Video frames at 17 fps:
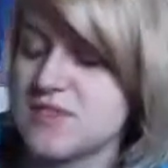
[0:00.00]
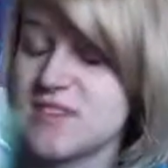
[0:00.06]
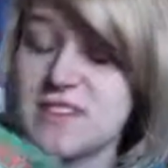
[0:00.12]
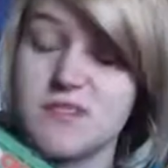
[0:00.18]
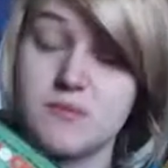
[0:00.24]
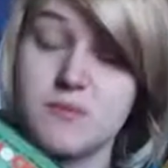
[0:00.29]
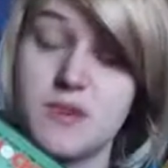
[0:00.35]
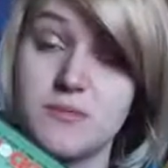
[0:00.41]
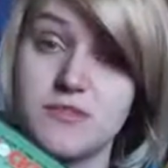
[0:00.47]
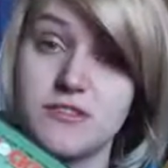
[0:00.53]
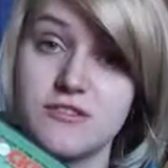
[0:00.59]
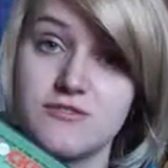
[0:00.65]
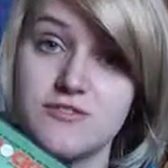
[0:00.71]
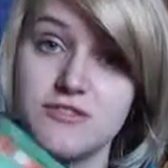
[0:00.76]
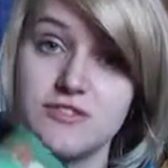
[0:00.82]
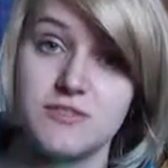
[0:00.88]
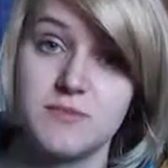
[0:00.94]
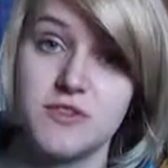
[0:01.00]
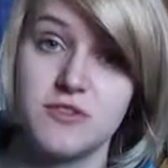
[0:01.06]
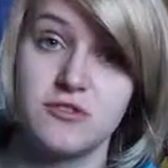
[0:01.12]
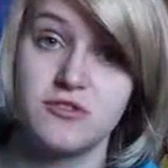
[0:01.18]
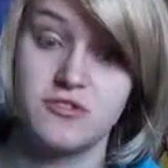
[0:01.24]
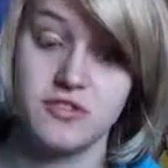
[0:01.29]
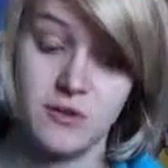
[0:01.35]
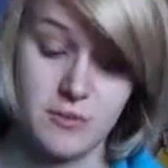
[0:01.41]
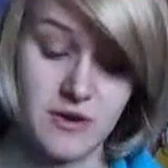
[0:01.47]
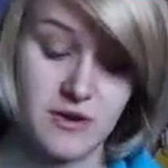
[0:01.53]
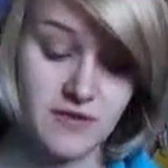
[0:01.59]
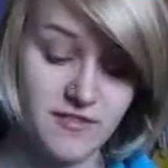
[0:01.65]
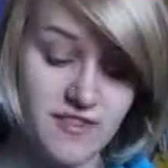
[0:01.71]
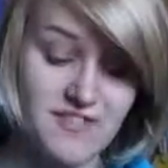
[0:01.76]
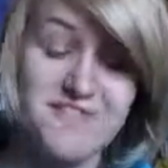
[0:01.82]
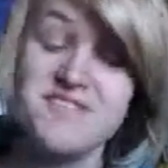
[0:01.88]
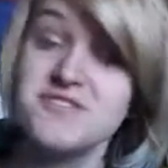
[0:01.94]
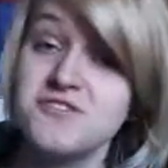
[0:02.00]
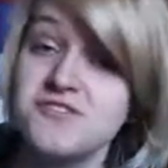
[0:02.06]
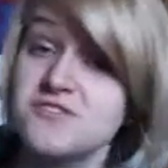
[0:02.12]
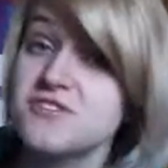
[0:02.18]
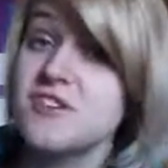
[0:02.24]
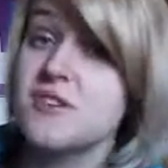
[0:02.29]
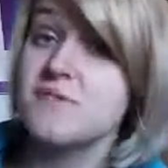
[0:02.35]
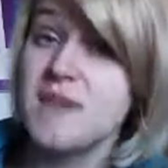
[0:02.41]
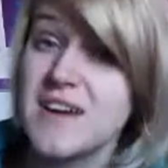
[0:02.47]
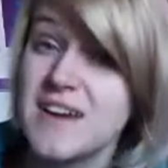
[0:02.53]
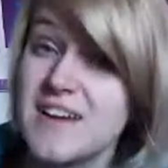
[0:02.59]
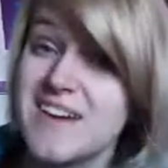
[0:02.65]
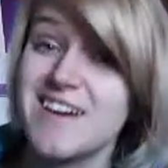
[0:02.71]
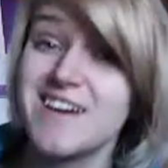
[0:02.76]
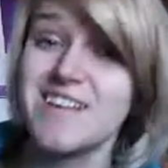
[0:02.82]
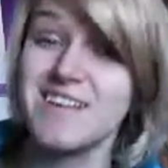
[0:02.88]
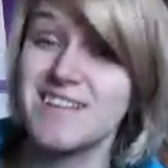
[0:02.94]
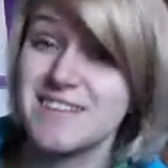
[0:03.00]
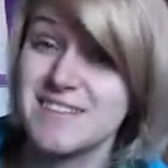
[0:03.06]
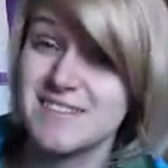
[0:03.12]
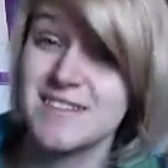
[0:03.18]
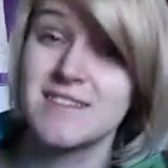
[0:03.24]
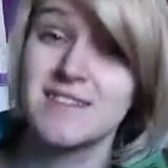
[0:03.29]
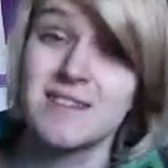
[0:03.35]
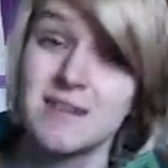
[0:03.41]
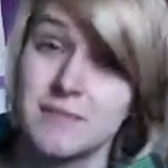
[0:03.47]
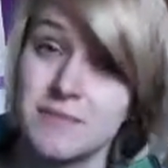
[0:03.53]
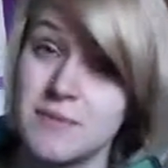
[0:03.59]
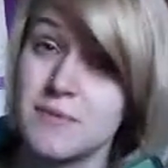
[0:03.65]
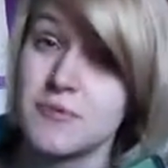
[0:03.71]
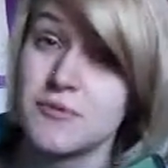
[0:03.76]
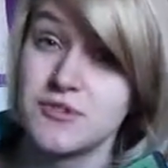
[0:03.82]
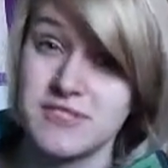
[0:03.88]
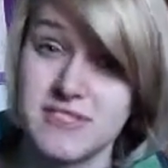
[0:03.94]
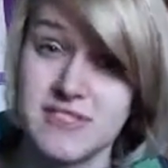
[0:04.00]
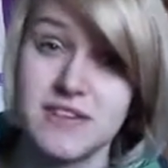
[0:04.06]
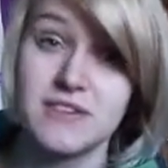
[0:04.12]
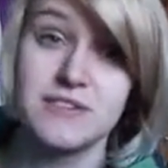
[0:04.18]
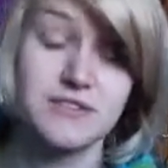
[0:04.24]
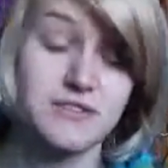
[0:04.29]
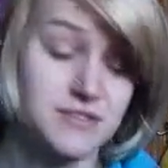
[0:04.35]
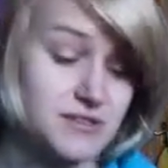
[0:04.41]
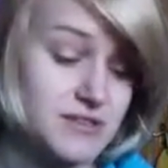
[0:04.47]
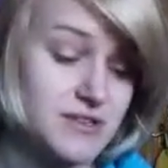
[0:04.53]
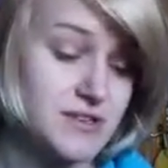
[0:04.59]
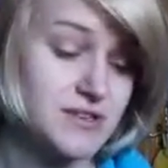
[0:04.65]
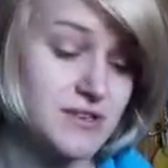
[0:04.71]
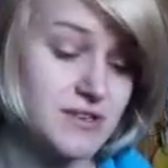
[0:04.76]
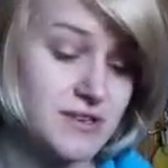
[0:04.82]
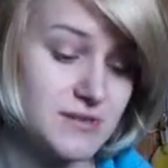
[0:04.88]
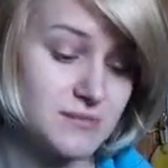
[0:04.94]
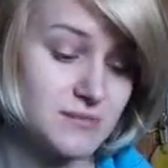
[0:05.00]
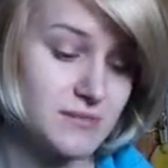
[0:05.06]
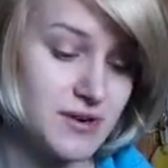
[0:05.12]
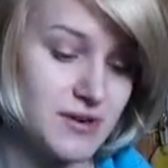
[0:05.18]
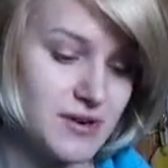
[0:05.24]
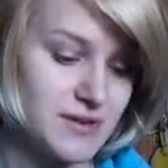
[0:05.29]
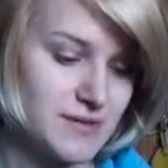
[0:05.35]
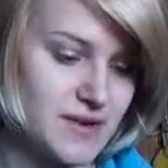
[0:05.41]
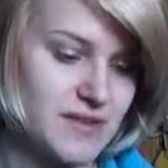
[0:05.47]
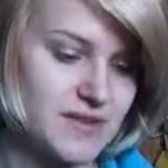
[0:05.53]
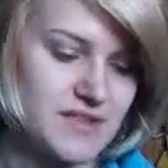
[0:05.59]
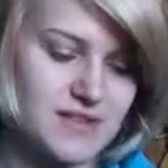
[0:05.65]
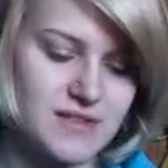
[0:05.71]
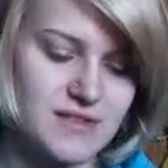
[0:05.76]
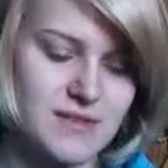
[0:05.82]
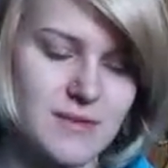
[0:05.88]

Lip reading: that's my worst fear, to be knocked up. And if I was knocked up by a guy like this, I think I'd be more scared. But I think the